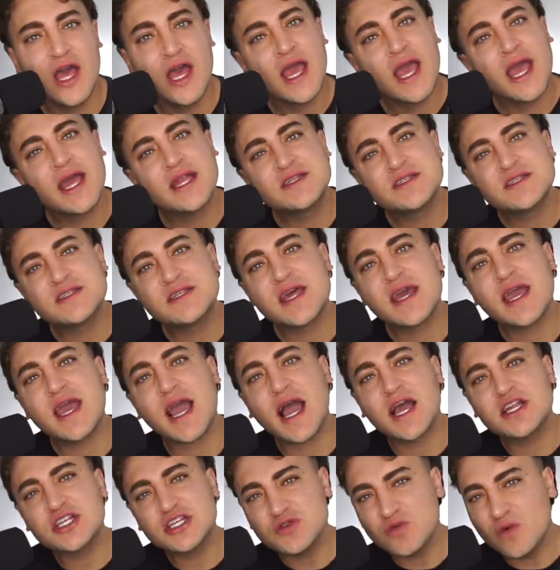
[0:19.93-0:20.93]
And today
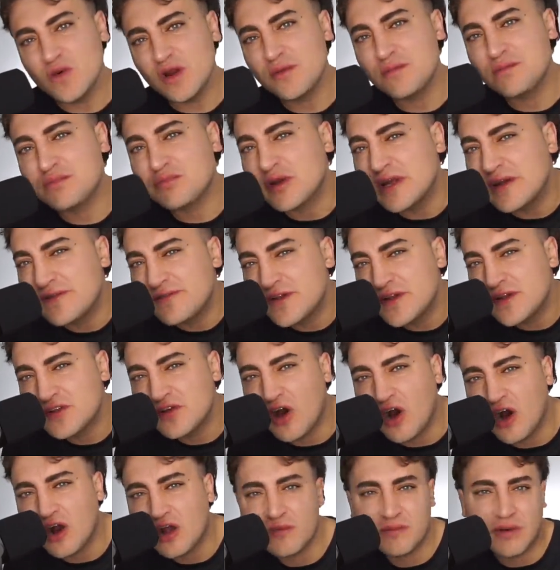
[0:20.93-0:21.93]
I just want to briefly
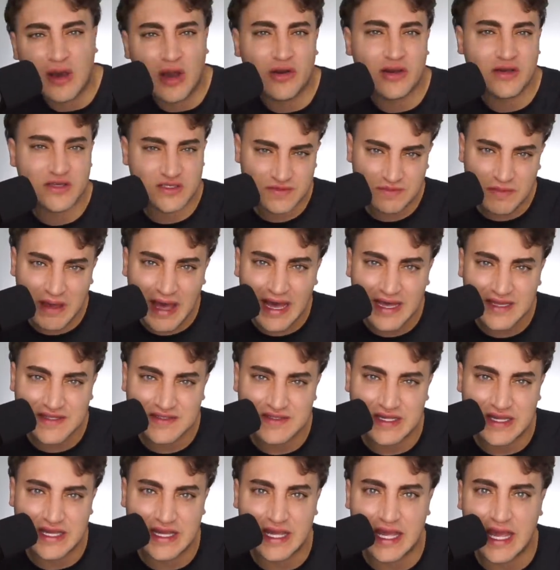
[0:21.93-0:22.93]
talk about his
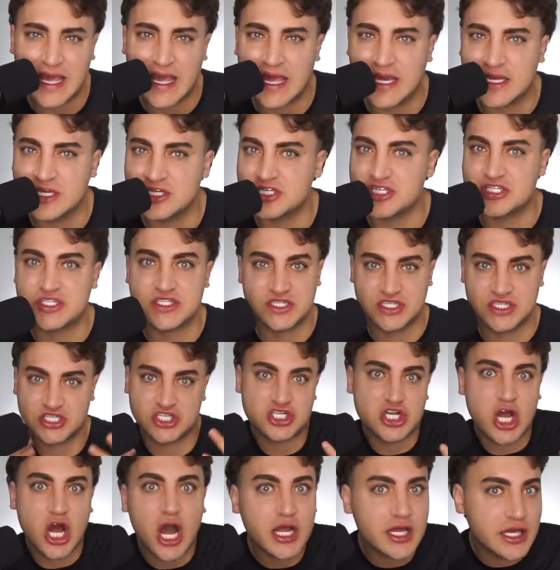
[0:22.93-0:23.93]
passing and just the
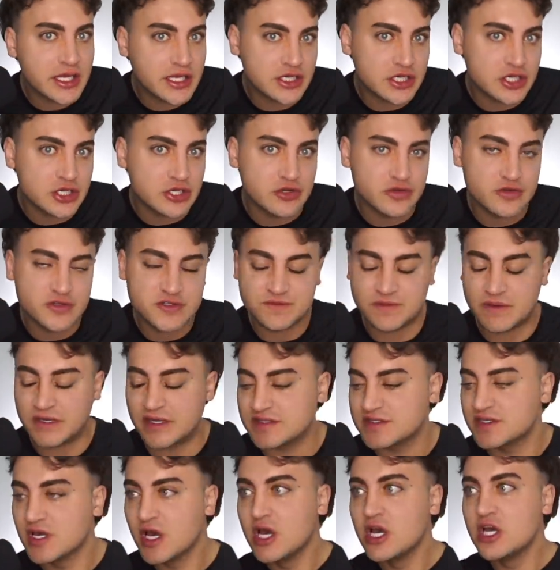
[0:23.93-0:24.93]
shocking news
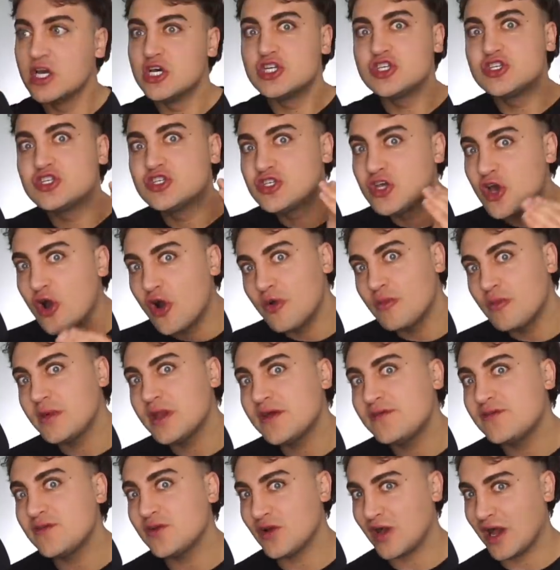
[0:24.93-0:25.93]
because so
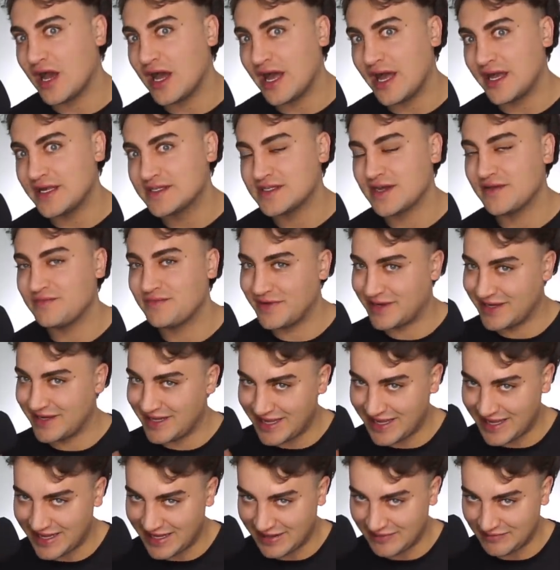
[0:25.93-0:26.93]
many of you guys have been
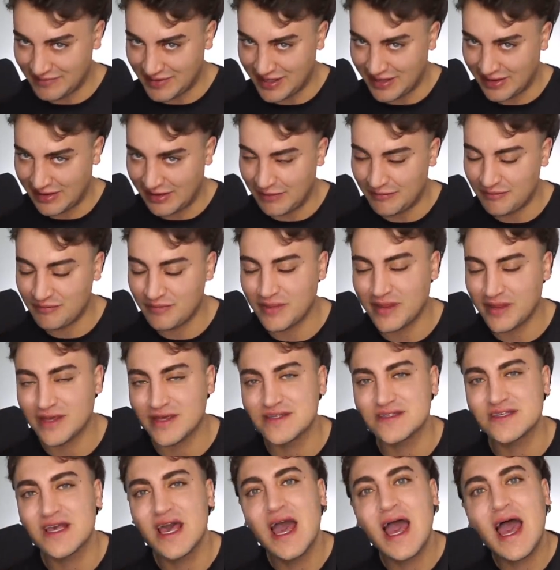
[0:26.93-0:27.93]
hitting me up
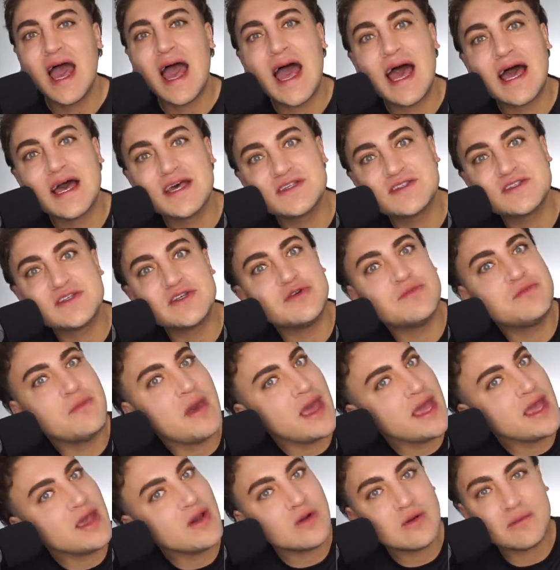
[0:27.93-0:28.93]
because, as you
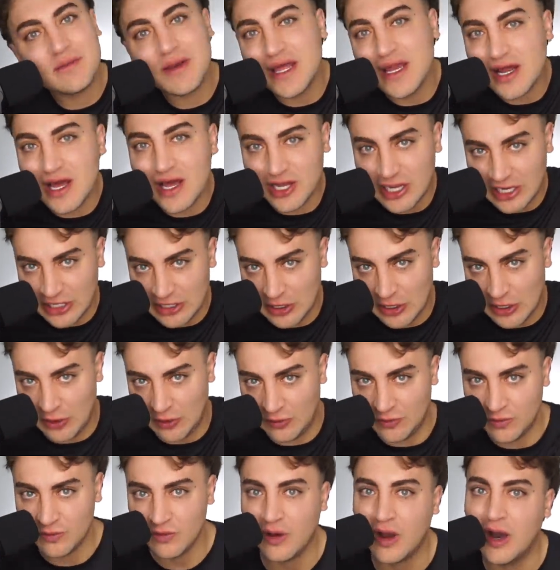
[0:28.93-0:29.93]
may or may not
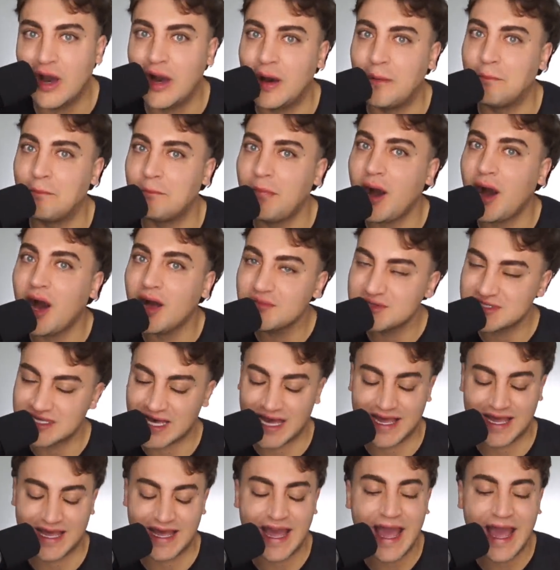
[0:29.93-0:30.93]
know, uh, Bob Saget